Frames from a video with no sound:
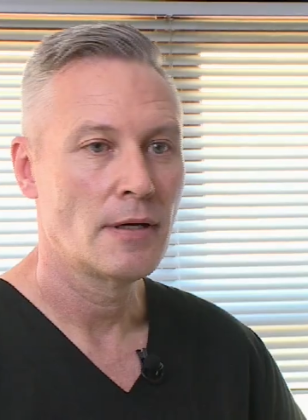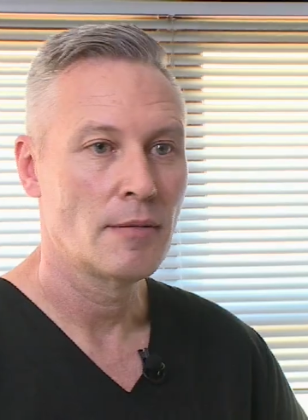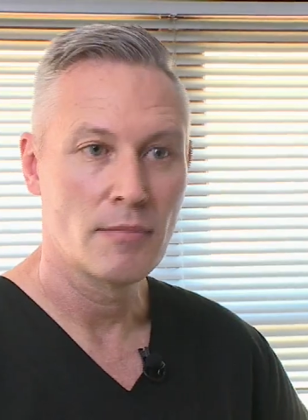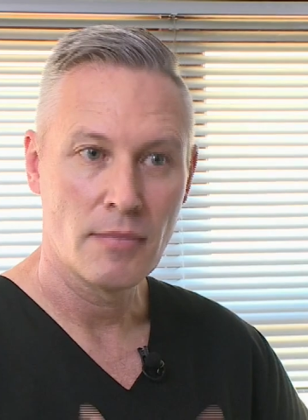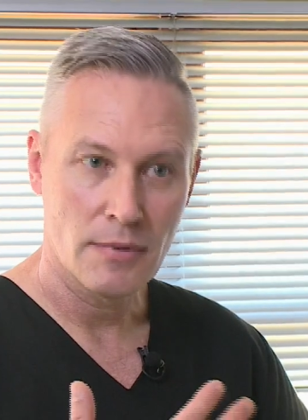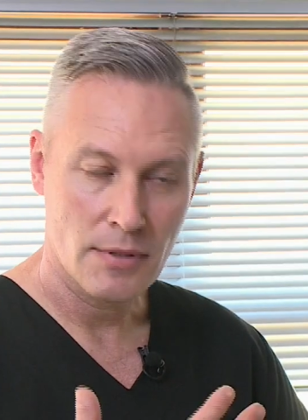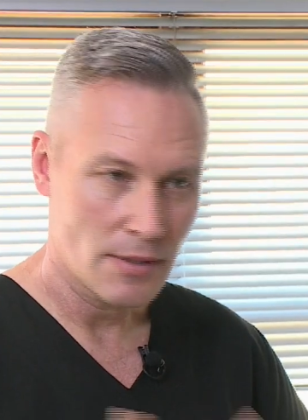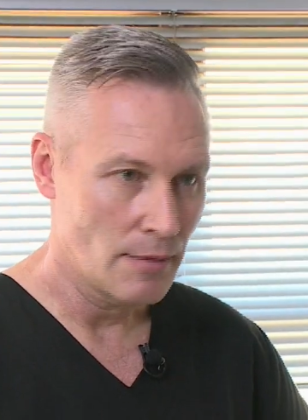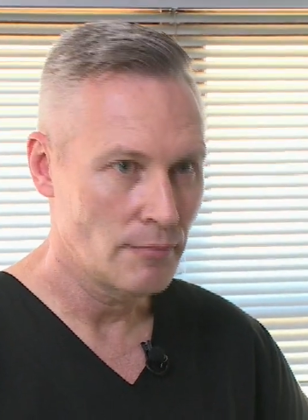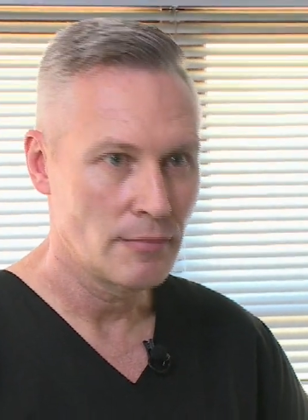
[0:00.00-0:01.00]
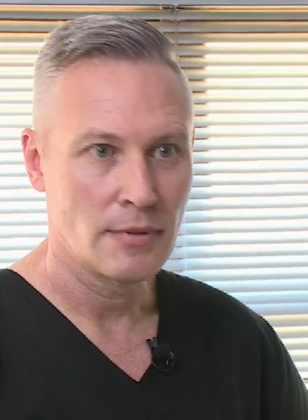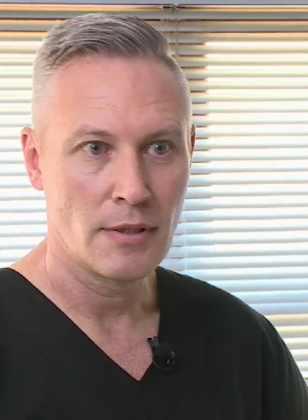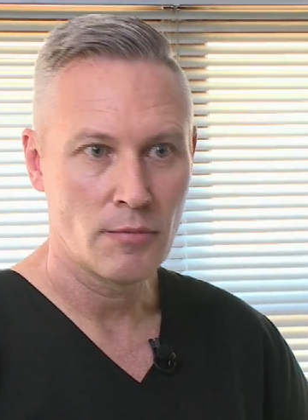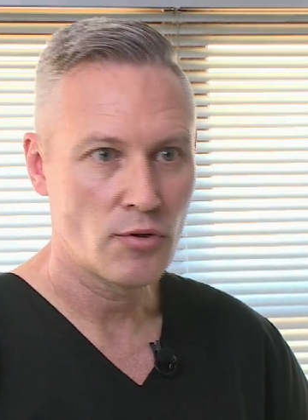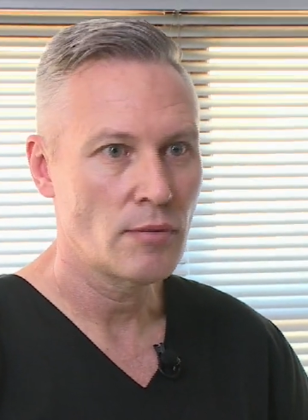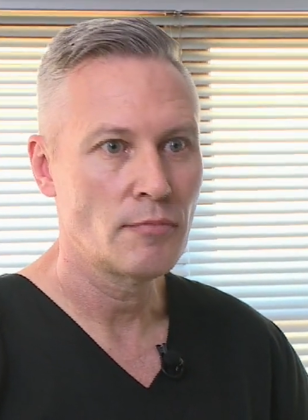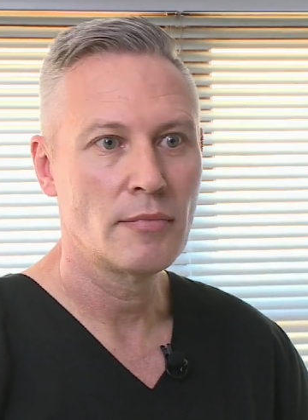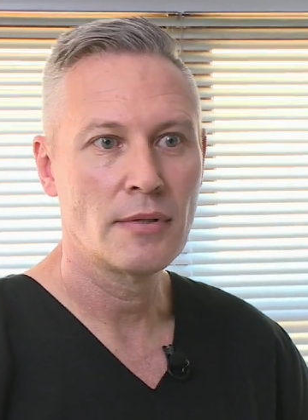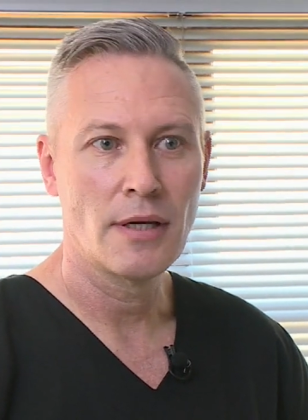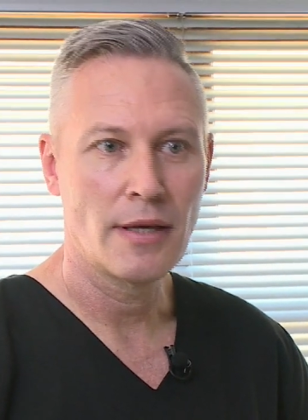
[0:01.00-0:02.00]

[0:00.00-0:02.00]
I'm slim, I'm trim, I